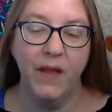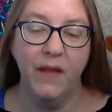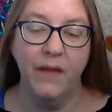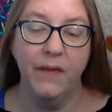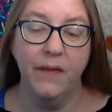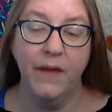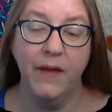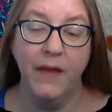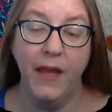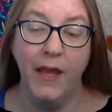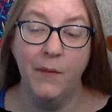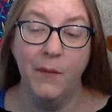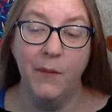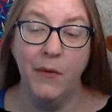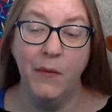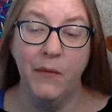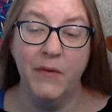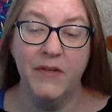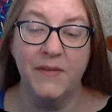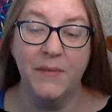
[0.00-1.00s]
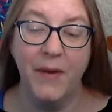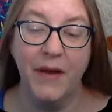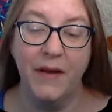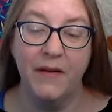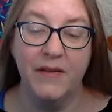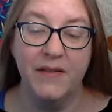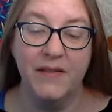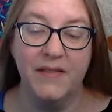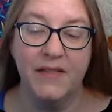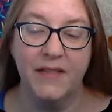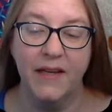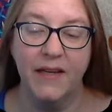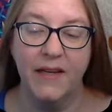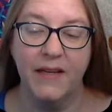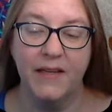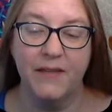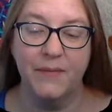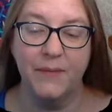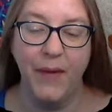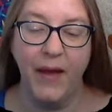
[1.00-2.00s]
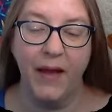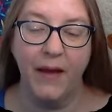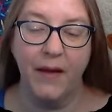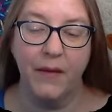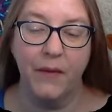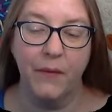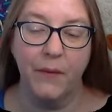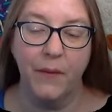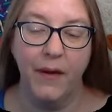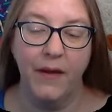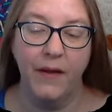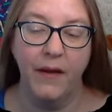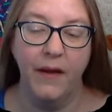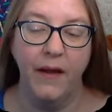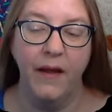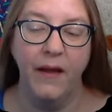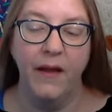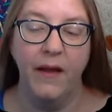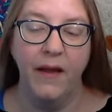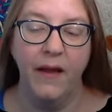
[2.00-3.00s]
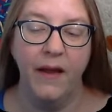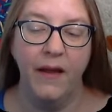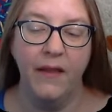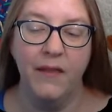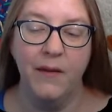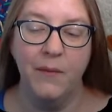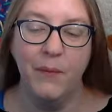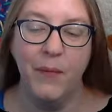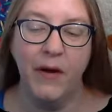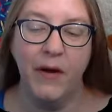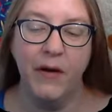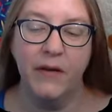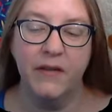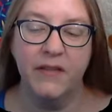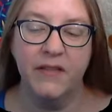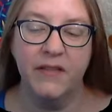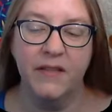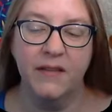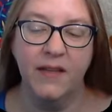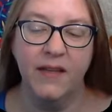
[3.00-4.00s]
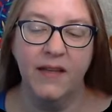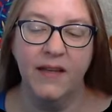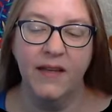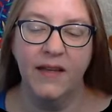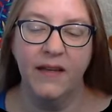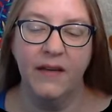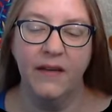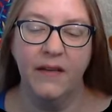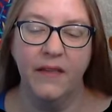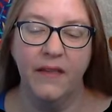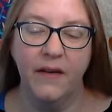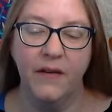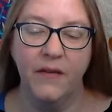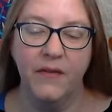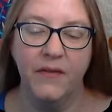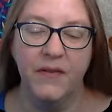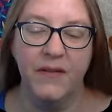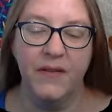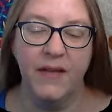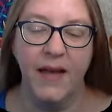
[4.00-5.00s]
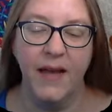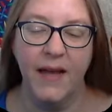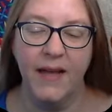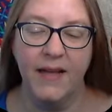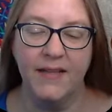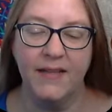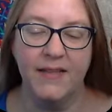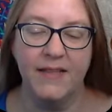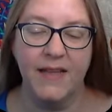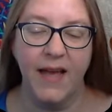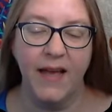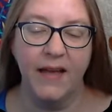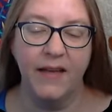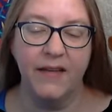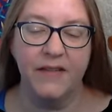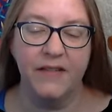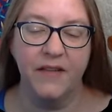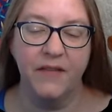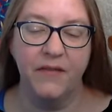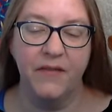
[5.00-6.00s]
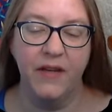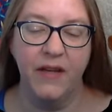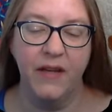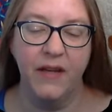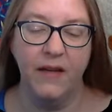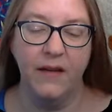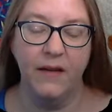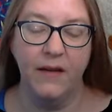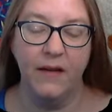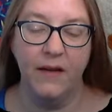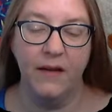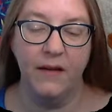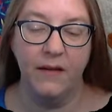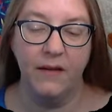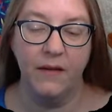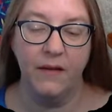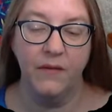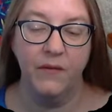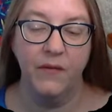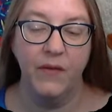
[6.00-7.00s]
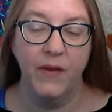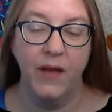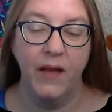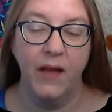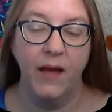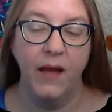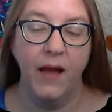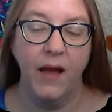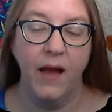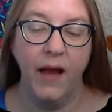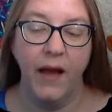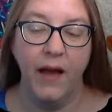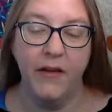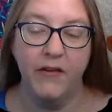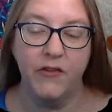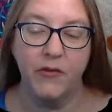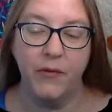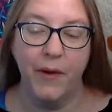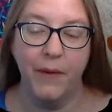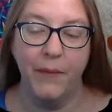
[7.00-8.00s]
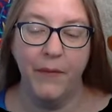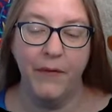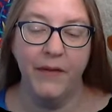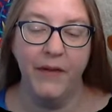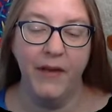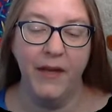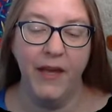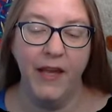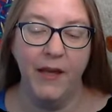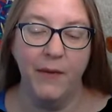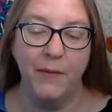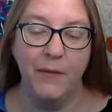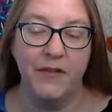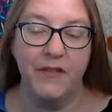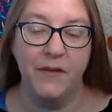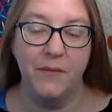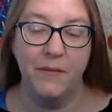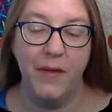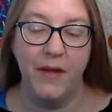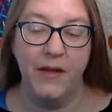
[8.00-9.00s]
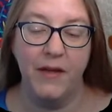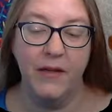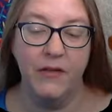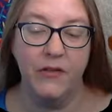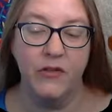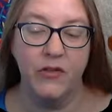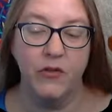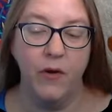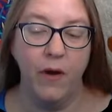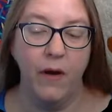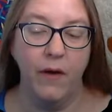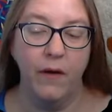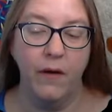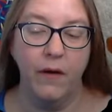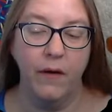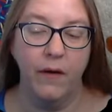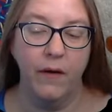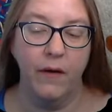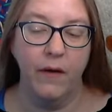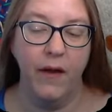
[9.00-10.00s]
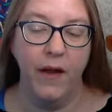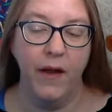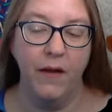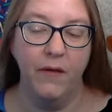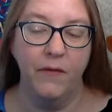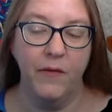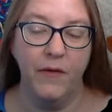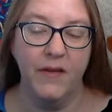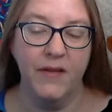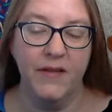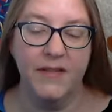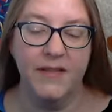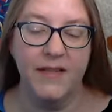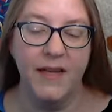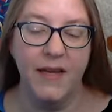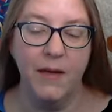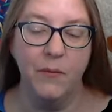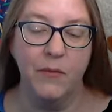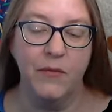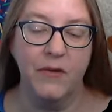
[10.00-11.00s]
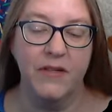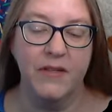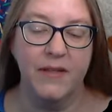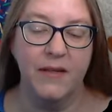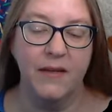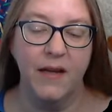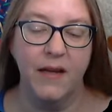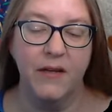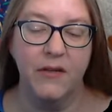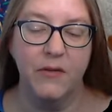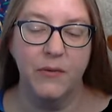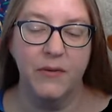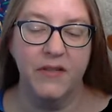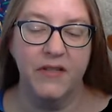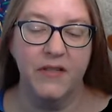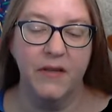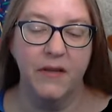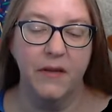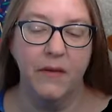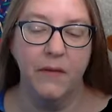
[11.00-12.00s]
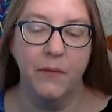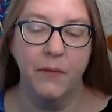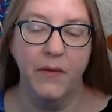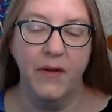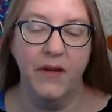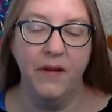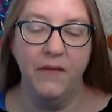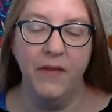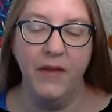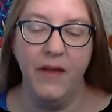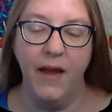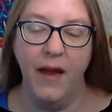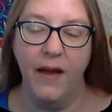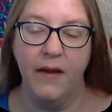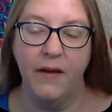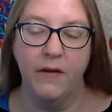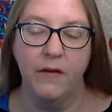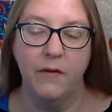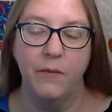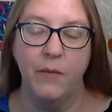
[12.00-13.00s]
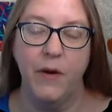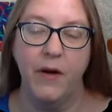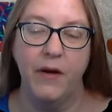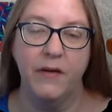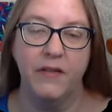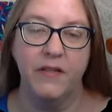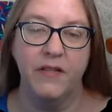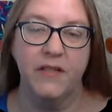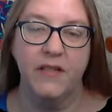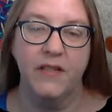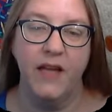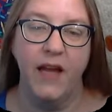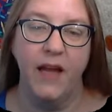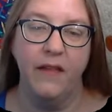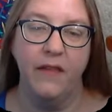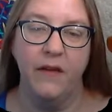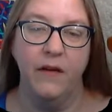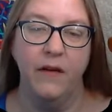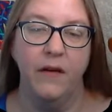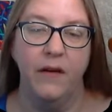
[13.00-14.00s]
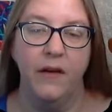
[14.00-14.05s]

The cable was about as thick as packthread, and the bars the length of and size of knitting needle. I trebled the cable to make it stronger, and for the same reason I twisted three of the iron bars together,